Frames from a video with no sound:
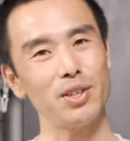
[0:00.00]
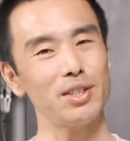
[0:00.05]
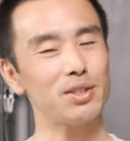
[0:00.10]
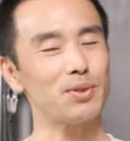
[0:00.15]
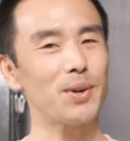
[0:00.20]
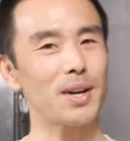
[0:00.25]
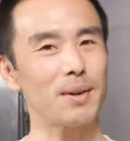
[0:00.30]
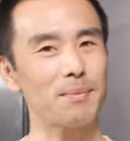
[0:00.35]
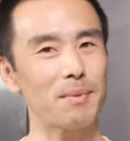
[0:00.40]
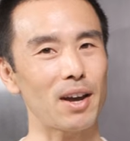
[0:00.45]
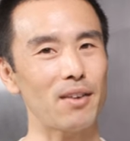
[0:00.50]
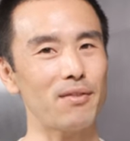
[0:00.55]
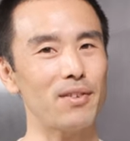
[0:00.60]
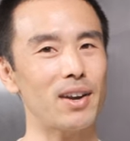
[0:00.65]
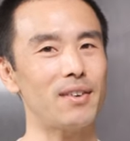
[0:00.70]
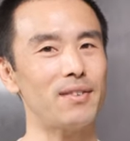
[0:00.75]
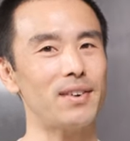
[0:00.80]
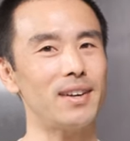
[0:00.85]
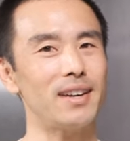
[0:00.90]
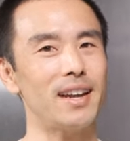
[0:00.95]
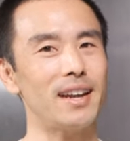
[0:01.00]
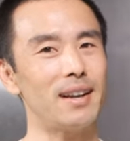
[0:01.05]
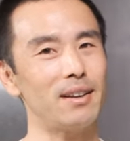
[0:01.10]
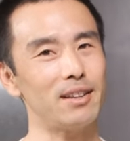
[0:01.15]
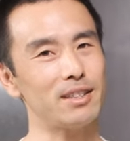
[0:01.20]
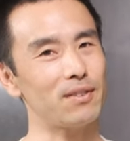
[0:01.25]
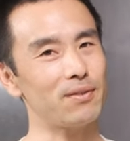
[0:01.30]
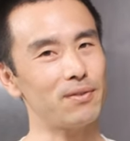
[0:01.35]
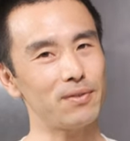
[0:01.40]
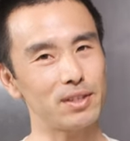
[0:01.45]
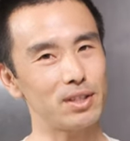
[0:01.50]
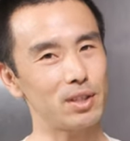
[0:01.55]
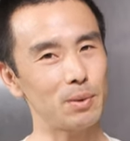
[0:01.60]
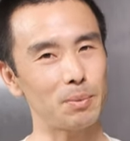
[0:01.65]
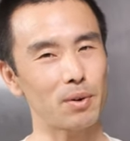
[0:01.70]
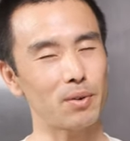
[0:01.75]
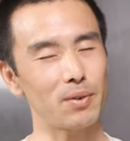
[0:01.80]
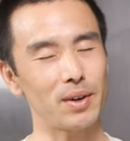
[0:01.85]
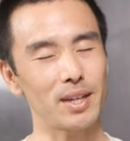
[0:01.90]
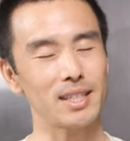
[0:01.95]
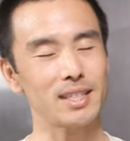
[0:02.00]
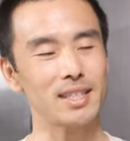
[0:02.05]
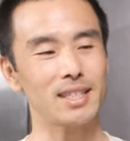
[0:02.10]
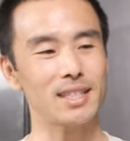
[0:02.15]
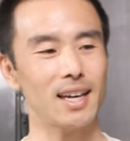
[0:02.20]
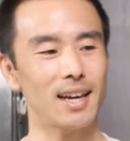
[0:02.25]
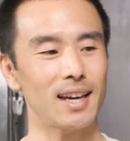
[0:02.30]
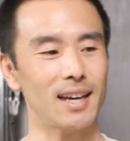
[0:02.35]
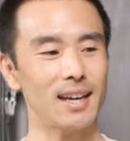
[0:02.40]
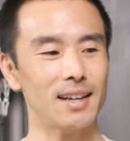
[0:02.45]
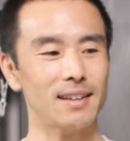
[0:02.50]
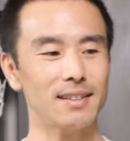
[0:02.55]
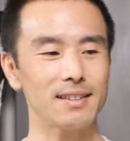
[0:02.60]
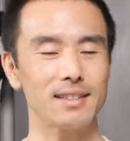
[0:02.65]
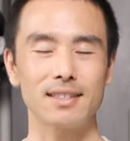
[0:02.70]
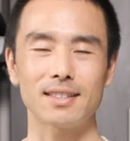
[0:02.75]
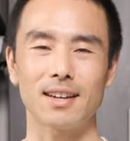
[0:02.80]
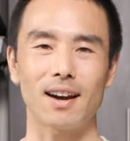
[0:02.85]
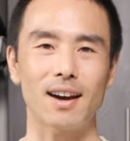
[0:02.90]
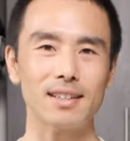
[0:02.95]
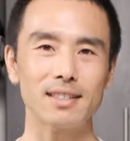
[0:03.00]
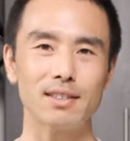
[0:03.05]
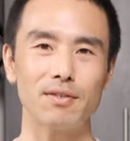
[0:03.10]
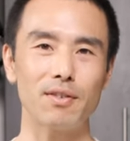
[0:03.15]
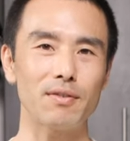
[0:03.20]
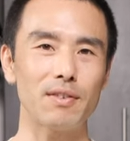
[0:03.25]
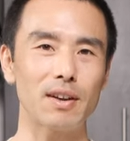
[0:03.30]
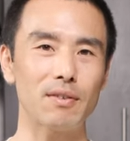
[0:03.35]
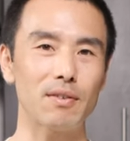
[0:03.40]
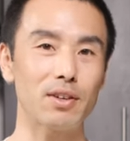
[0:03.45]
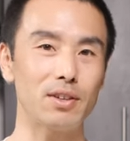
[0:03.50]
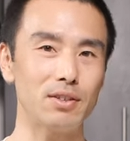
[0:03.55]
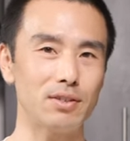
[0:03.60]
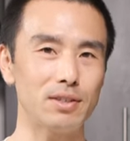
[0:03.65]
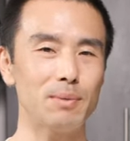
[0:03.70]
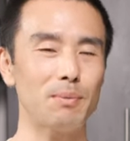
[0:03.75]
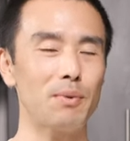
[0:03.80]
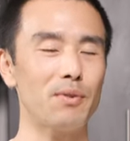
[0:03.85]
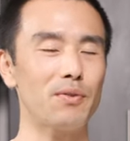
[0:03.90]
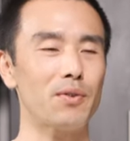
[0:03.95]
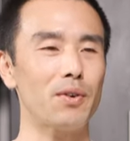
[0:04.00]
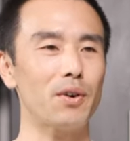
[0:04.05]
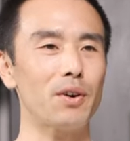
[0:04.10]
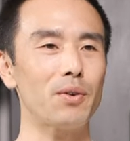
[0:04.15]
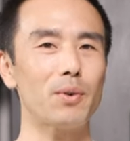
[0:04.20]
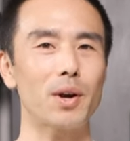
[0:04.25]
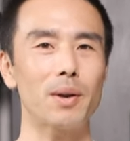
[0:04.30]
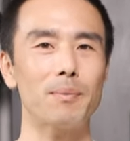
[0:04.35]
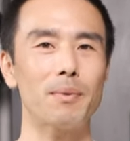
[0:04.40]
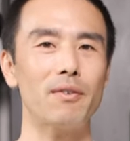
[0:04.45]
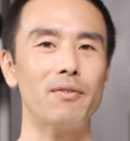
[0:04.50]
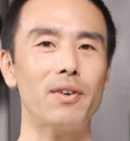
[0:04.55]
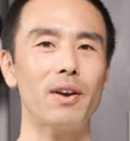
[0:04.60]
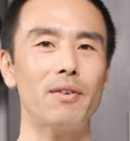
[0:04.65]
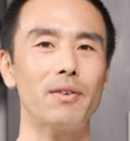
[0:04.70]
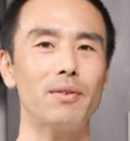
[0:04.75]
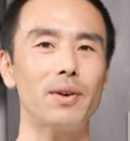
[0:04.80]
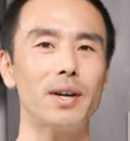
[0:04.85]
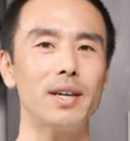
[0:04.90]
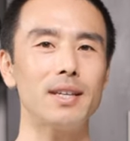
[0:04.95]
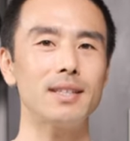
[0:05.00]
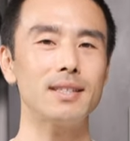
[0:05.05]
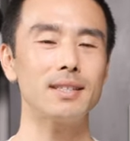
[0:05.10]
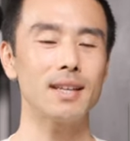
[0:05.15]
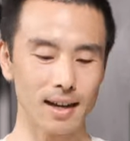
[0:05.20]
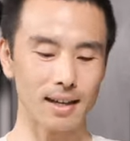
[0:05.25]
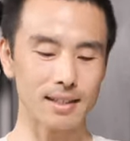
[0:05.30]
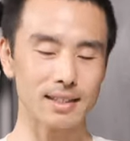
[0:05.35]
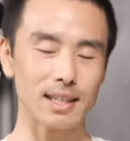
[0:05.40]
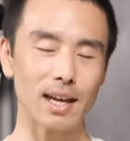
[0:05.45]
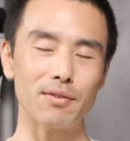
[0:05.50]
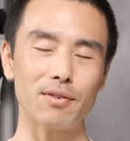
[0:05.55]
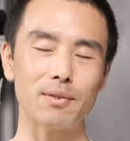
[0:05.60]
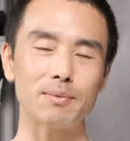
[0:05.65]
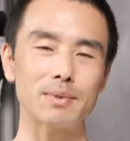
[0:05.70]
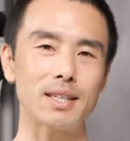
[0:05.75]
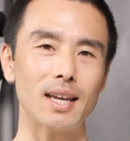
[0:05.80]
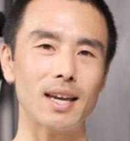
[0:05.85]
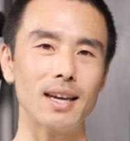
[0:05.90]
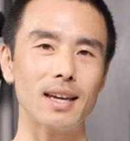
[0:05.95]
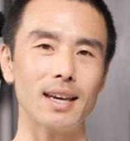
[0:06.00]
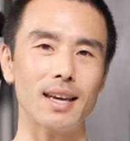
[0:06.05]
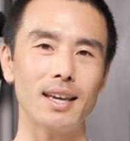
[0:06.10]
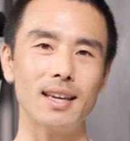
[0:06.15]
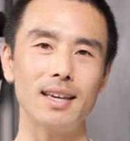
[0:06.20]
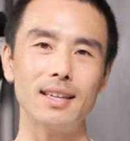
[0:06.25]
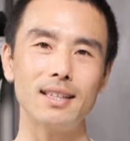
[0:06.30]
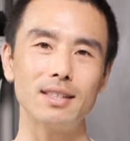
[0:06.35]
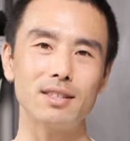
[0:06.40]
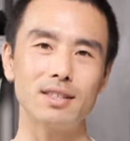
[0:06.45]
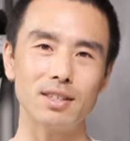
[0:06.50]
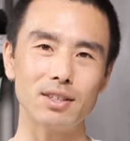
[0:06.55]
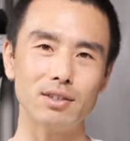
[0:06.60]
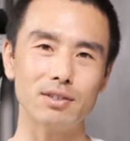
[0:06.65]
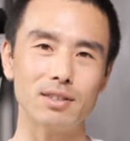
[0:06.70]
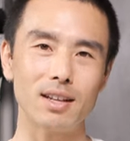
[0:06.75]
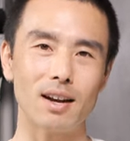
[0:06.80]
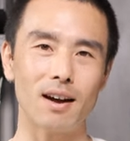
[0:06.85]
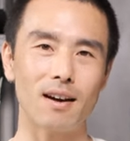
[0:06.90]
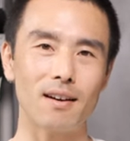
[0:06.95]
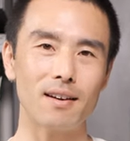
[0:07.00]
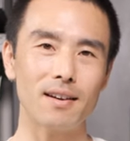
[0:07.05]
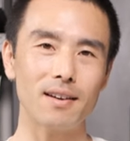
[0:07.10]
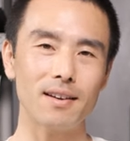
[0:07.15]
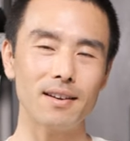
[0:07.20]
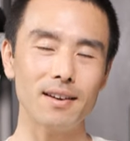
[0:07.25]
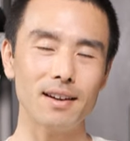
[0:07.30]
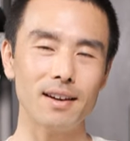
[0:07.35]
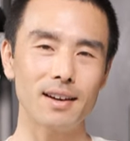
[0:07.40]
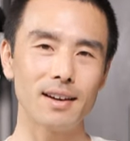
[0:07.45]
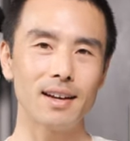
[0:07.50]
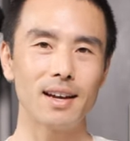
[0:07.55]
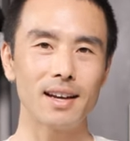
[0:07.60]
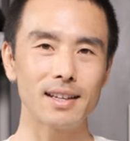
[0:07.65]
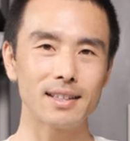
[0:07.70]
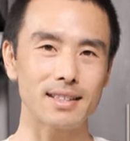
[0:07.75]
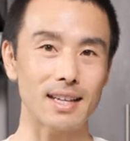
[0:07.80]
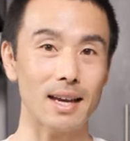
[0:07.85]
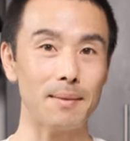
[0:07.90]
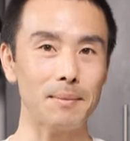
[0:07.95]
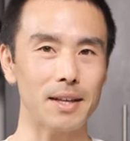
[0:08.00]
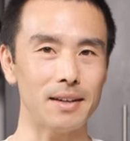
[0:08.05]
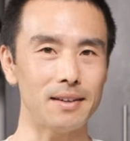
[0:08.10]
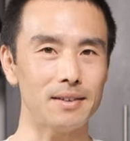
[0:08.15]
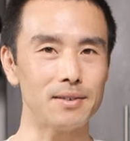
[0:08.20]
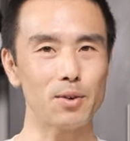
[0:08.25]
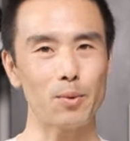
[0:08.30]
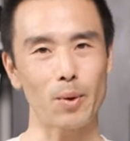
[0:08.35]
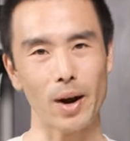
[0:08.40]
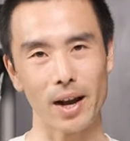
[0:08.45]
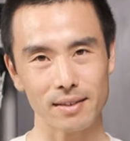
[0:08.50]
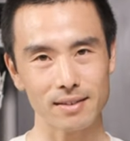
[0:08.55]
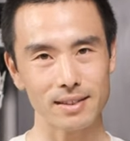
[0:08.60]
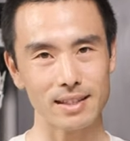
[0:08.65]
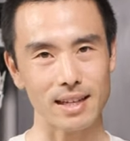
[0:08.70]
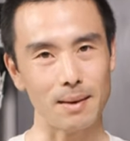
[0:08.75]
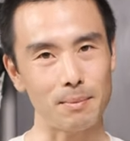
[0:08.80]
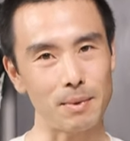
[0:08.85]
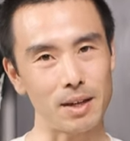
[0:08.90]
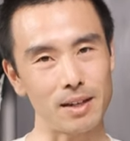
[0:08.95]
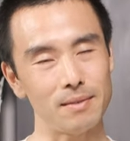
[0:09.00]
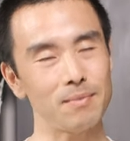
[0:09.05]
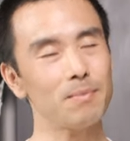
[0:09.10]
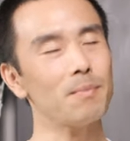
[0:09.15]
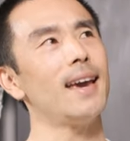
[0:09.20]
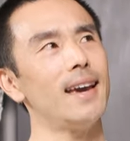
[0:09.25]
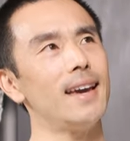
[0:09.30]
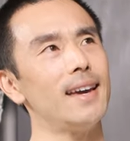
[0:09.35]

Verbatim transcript: It's one of my favorite and it's a super rich uh, sauce if you've never used it before. One of my favorite ways, aside from steak, is to use it on salmon wild salmon.